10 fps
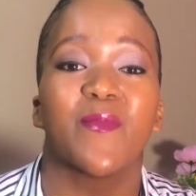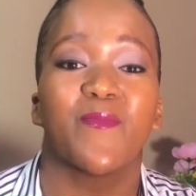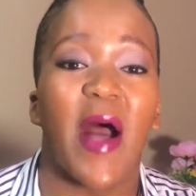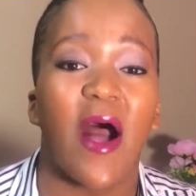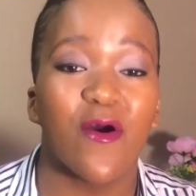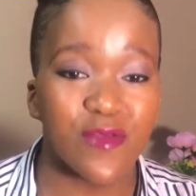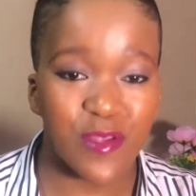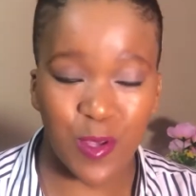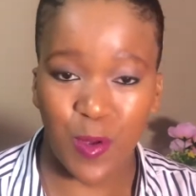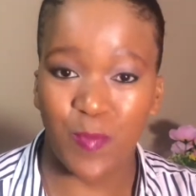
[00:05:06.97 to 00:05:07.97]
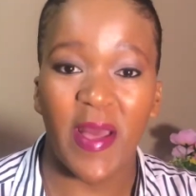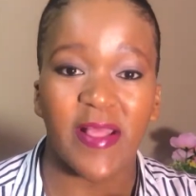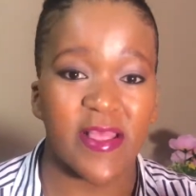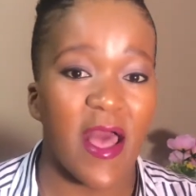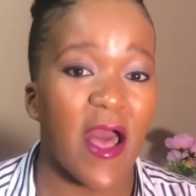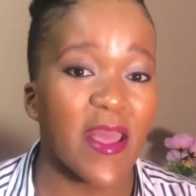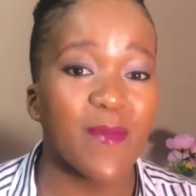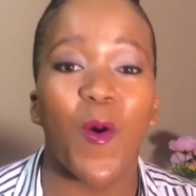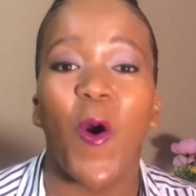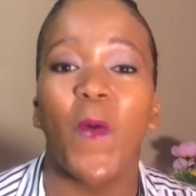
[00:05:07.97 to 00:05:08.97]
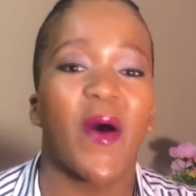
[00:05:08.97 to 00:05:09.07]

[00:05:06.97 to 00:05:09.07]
bound by time or